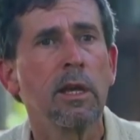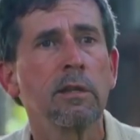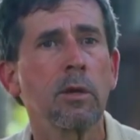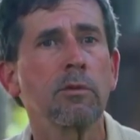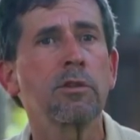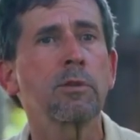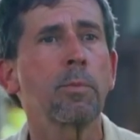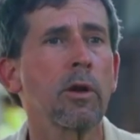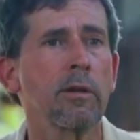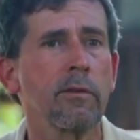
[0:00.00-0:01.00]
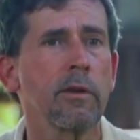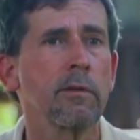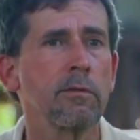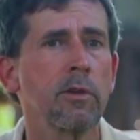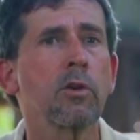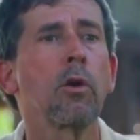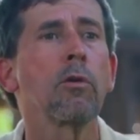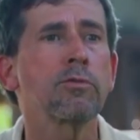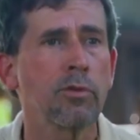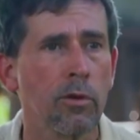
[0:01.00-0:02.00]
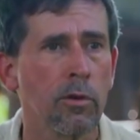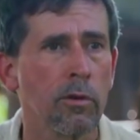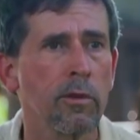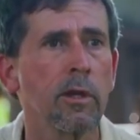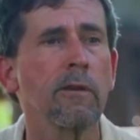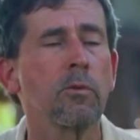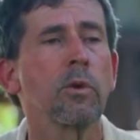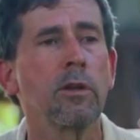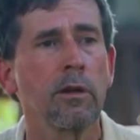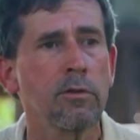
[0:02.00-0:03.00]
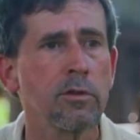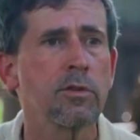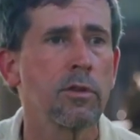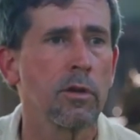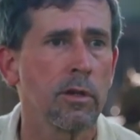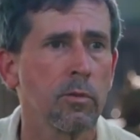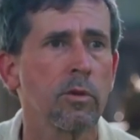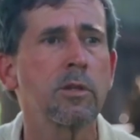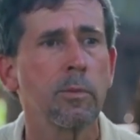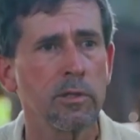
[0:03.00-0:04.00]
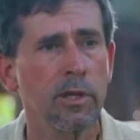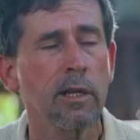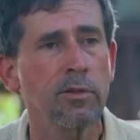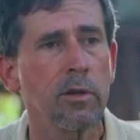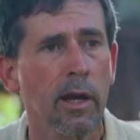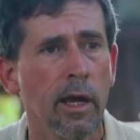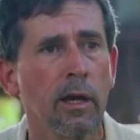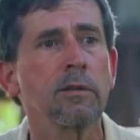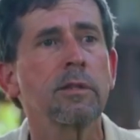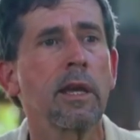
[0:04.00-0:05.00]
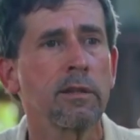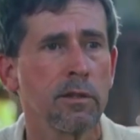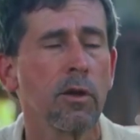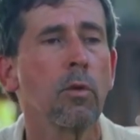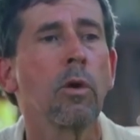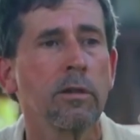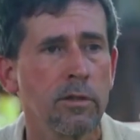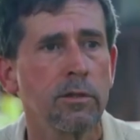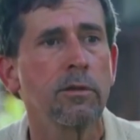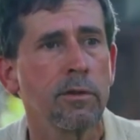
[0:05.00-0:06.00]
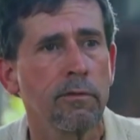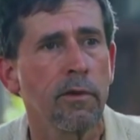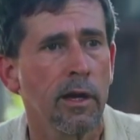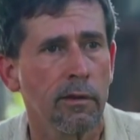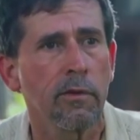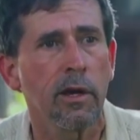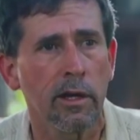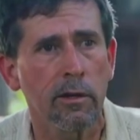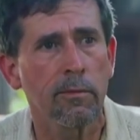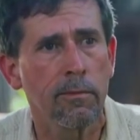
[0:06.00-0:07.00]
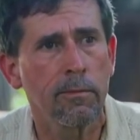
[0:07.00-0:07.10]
So it was just part of the culture that everyone understood was to protect your house and to know what to do to fight a fire.